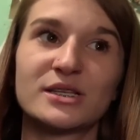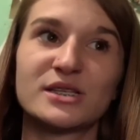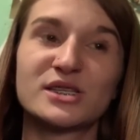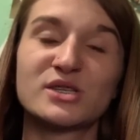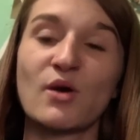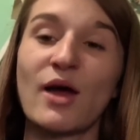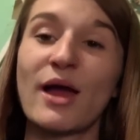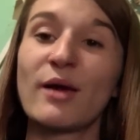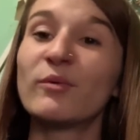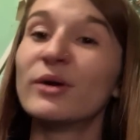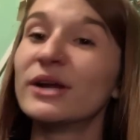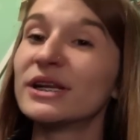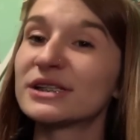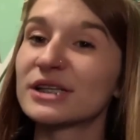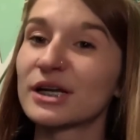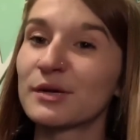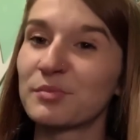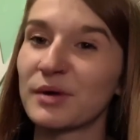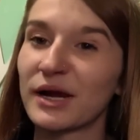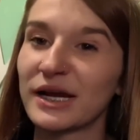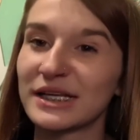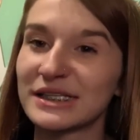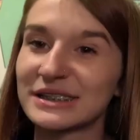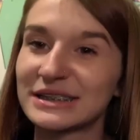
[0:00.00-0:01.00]
So I went and took a
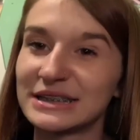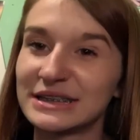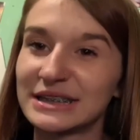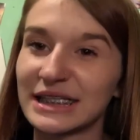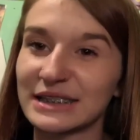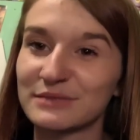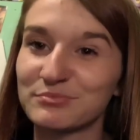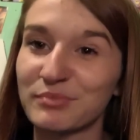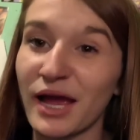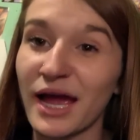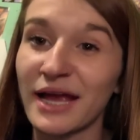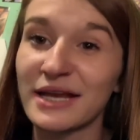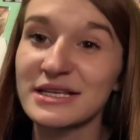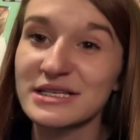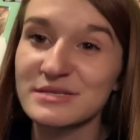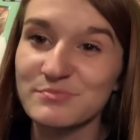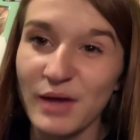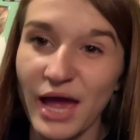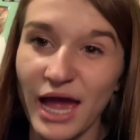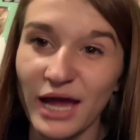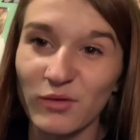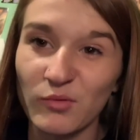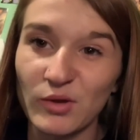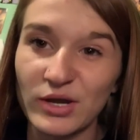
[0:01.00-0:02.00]
pregnancy test behind his
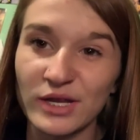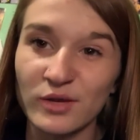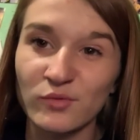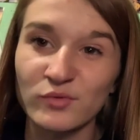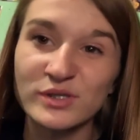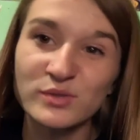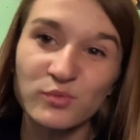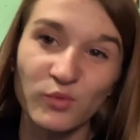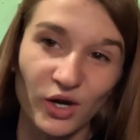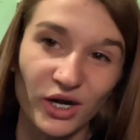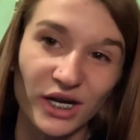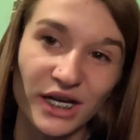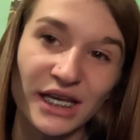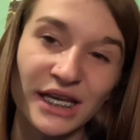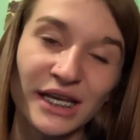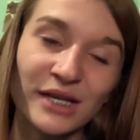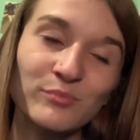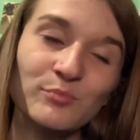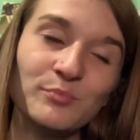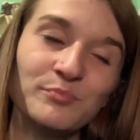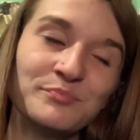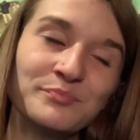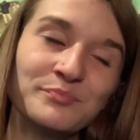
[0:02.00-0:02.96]
back when he was working.